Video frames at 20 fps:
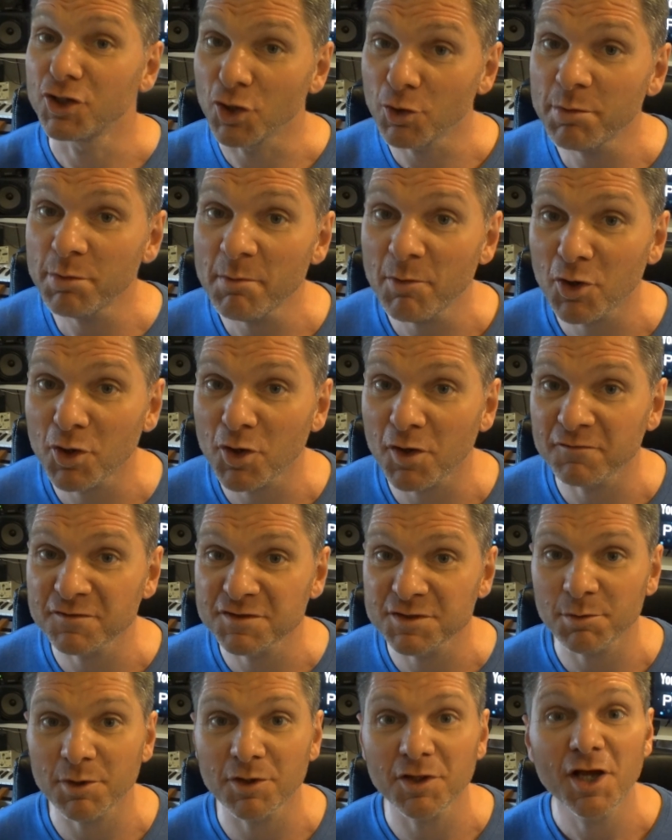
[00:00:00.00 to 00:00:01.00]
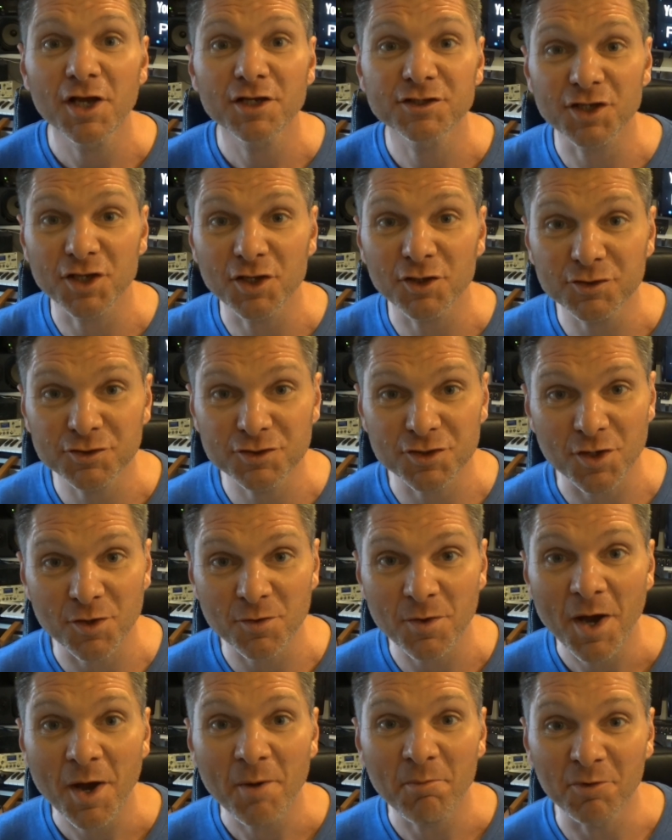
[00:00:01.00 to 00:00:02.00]
you'll be more comfortable, so you'll
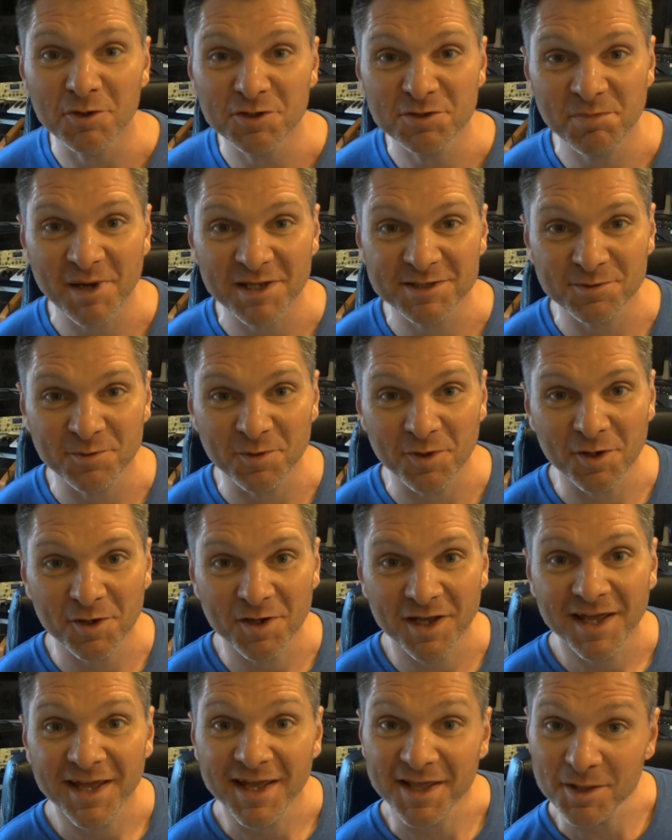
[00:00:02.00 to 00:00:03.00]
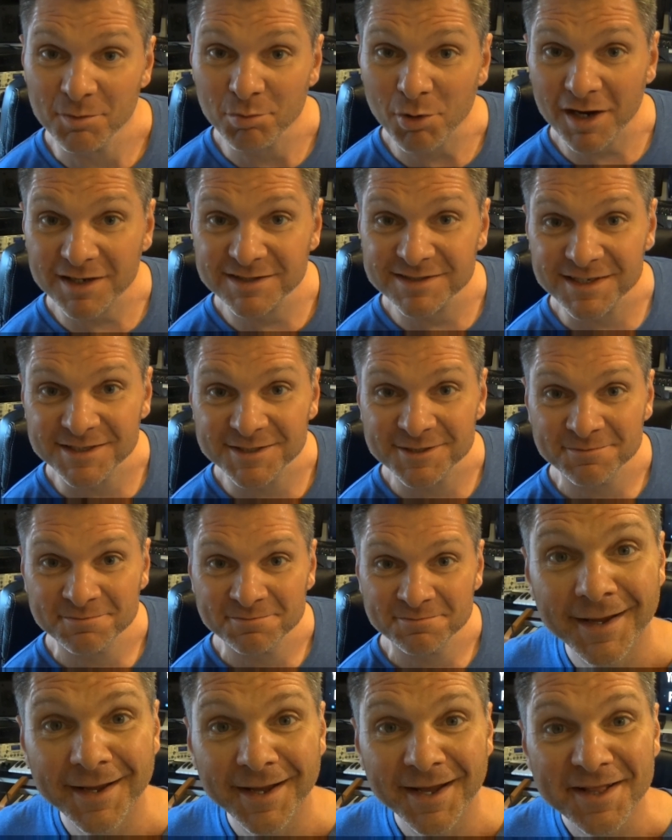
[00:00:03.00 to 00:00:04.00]
do much better work in the practice.
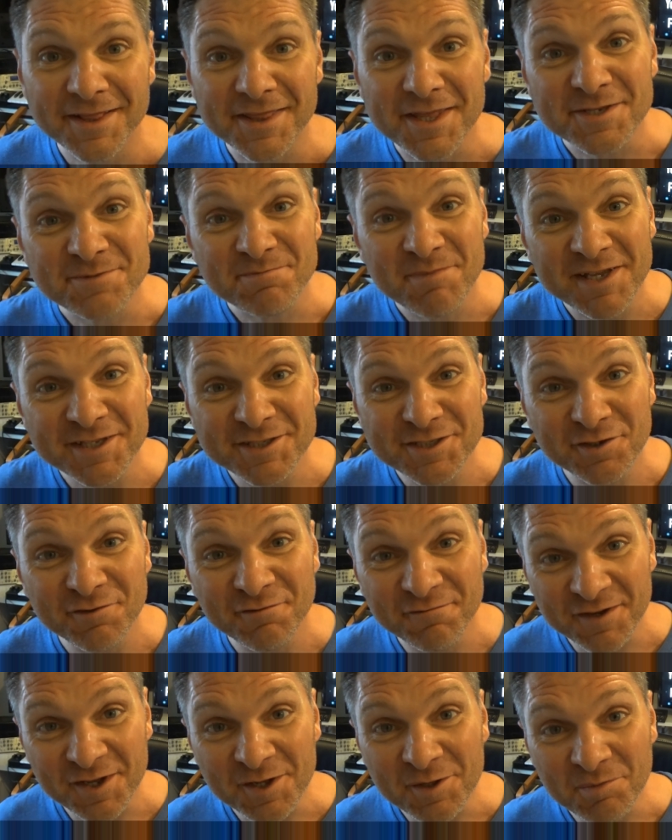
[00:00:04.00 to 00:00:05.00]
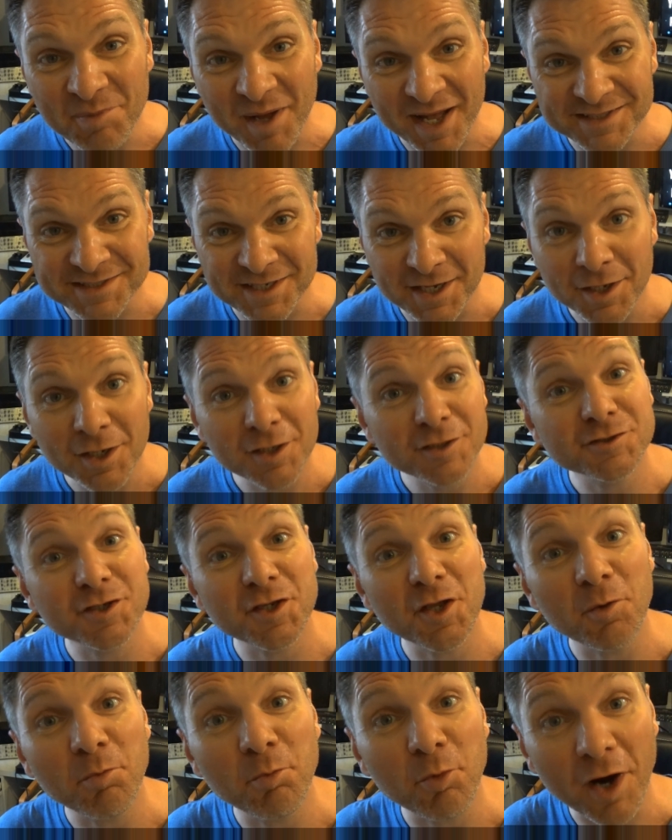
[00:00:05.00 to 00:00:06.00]
This means you'll feel better, so
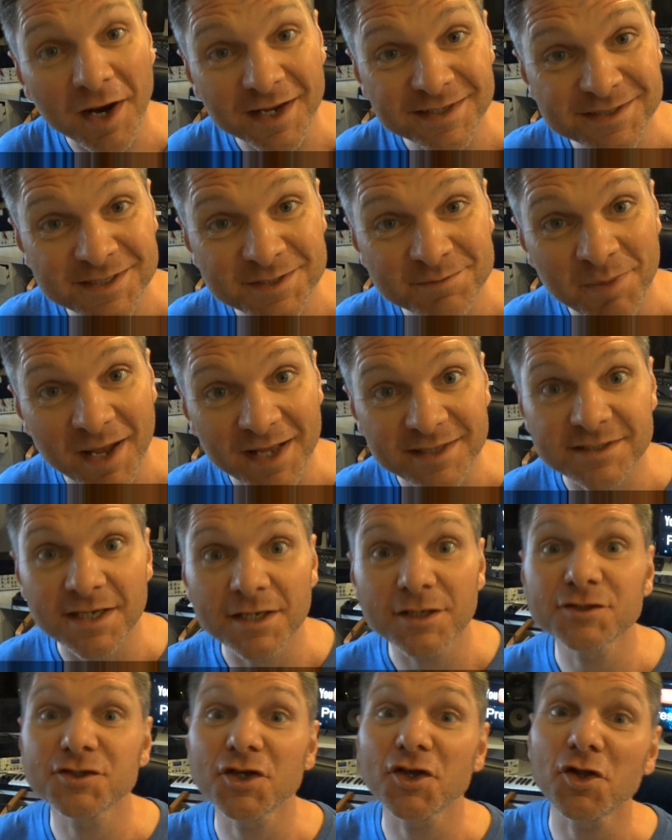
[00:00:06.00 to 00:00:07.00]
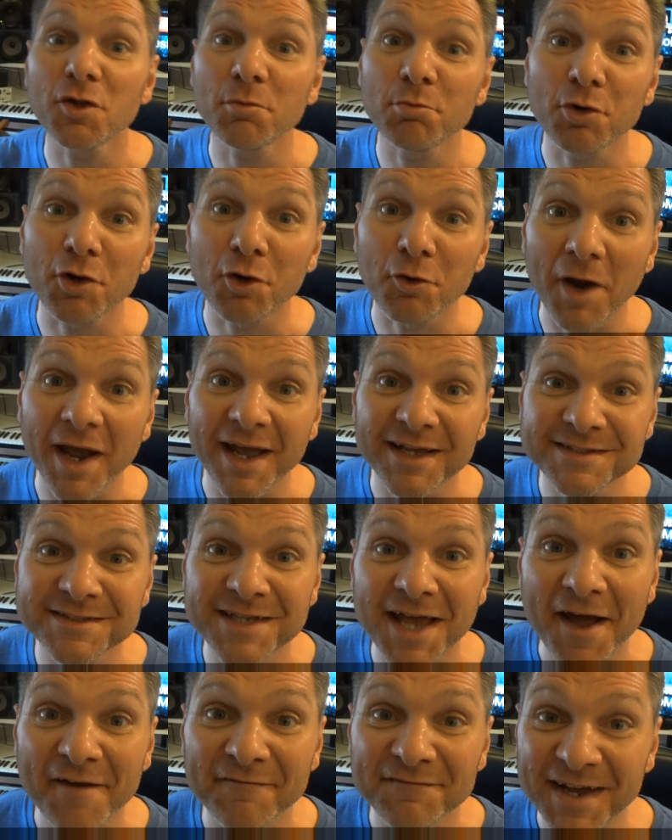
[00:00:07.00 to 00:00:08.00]
you'll practice better, so you'll
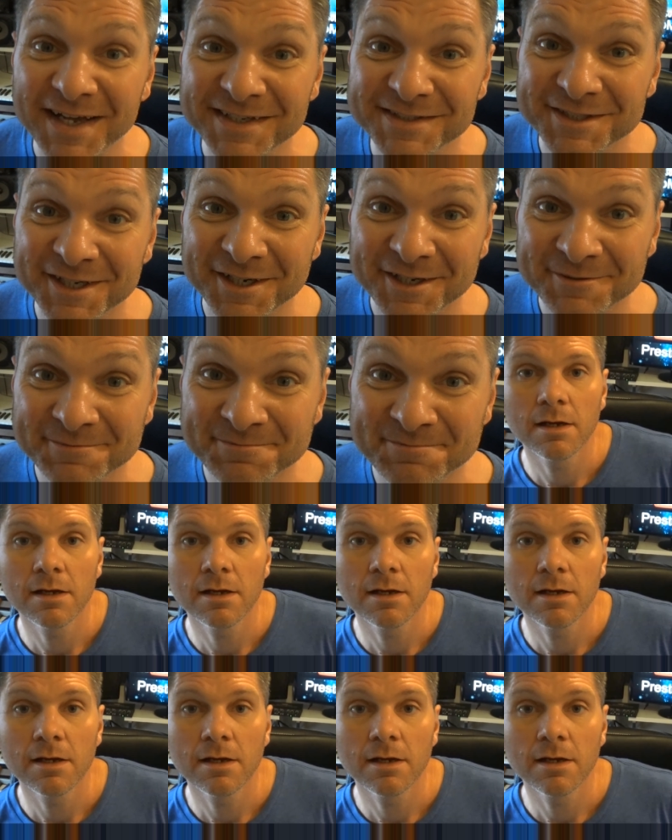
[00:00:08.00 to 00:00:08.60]
progress faster.